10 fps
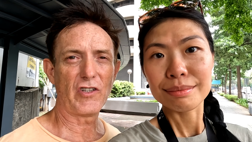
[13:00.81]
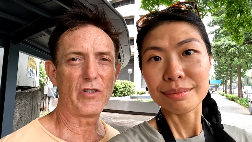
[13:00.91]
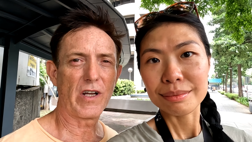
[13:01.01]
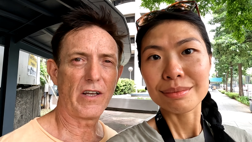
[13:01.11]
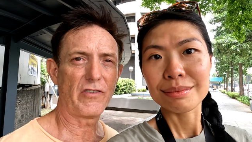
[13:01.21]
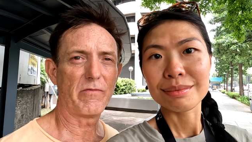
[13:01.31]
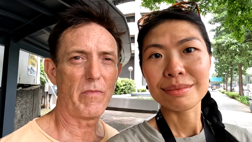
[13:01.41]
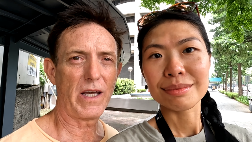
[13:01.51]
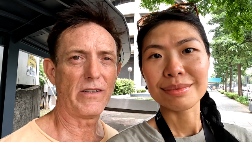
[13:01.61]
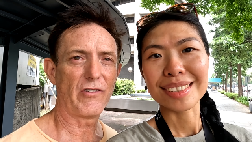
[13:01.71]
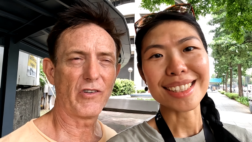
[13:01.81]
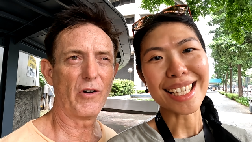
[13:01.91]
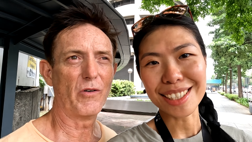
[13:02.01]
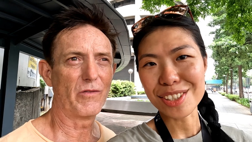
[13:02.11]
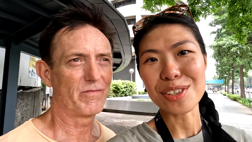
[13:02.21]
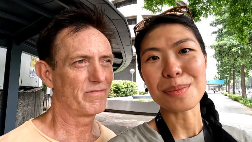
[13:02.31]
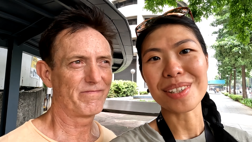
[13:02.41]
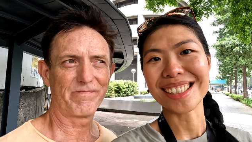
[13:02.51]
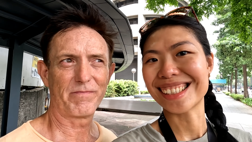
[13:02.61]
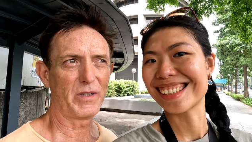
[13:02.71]
Speaker 1: that you guys have made.
Speaker 2: So thank you so
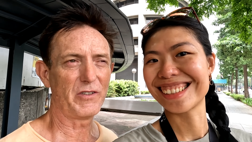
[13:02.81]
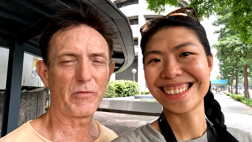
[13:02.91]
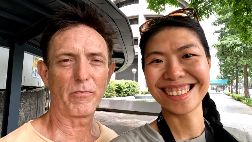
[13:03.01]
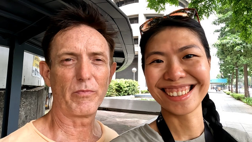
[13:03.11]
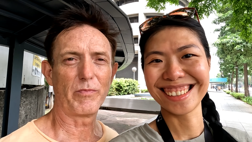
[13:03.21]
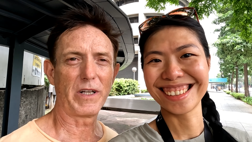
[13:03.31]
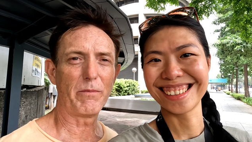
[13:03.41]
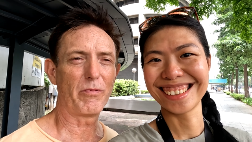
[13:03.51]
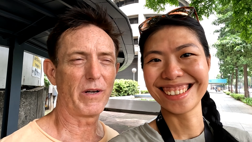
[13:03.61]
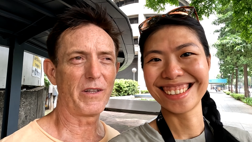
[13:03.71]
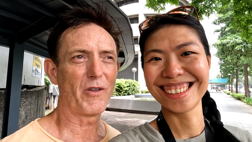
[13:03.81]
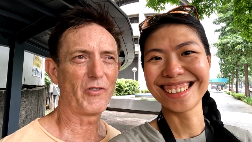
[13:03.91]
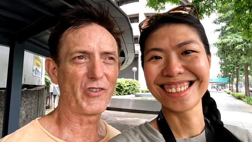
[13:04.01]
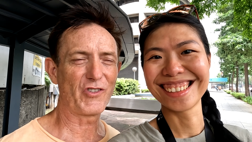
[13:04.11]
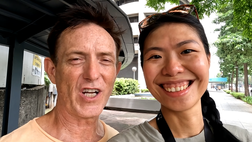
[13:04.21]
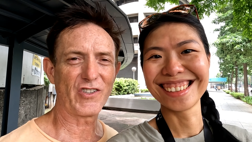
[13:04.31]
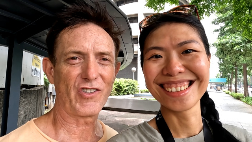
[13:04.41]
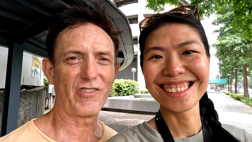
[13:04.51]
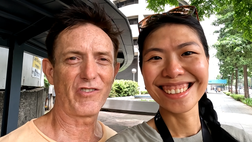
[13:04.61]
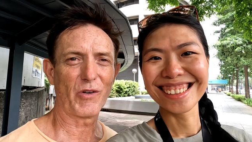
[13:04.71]
much.
Speaker 1: Please keep bringing those
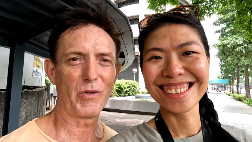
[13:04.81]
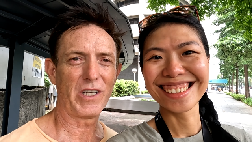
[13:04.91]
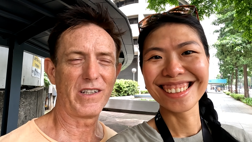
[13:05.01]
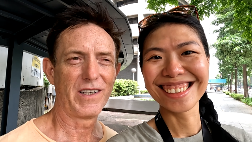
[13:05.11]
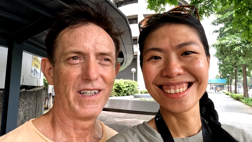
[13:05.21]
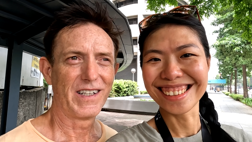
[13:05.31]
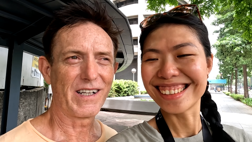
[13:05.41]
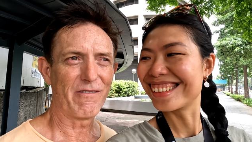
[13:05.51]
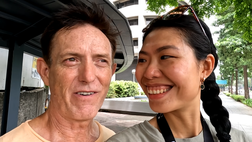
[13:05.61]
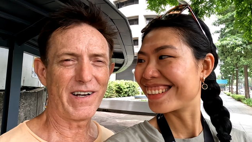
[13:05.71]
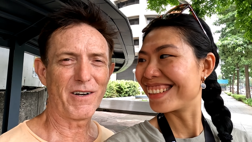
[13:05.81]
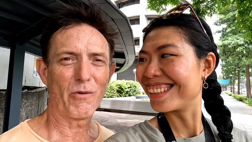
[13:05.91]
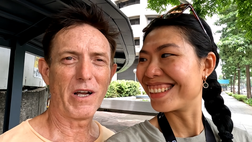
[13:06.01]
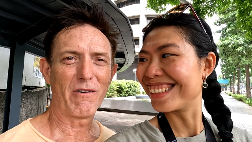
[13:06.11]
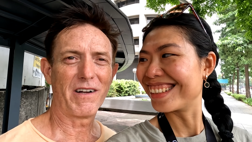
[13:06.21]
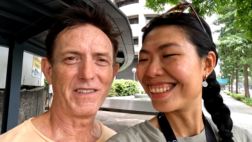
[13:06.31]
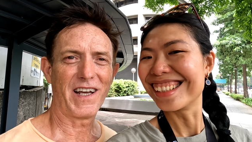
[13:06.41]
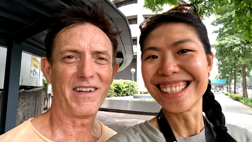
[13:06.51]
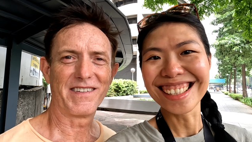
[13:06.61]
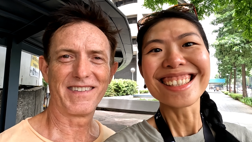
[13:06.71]
suggestions so we can find our way around
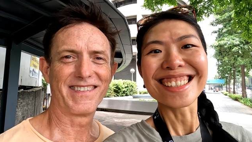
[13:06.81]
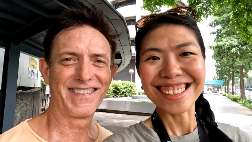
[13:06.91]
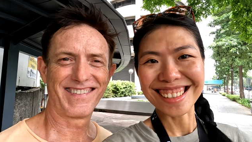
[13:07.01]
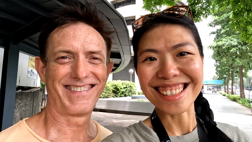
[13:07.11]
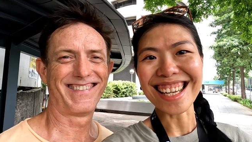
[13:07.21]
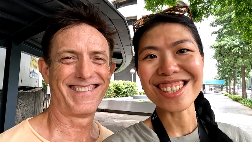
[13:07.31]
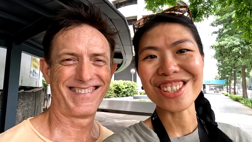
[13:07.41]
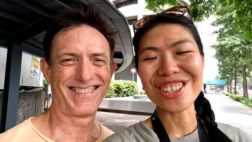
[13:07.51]
town.
Speaker 2: That's